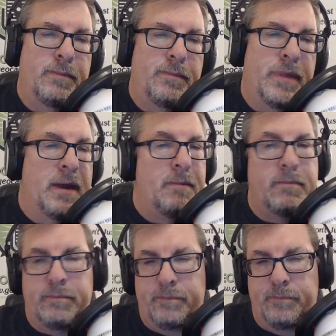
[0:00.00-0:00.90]

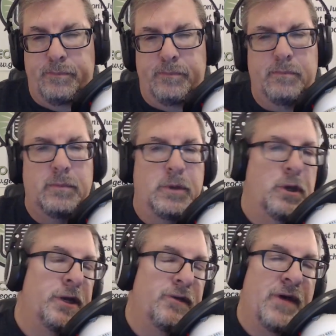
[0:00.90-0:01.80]
then
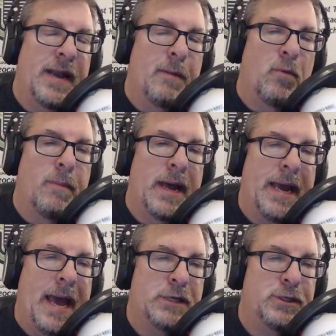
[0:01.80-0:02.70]
you get to find out more about
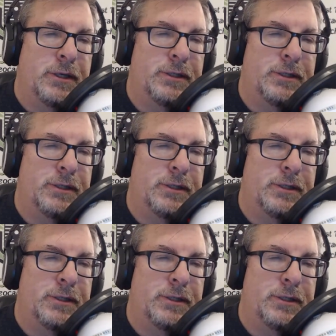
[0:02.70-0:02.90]
Cachely.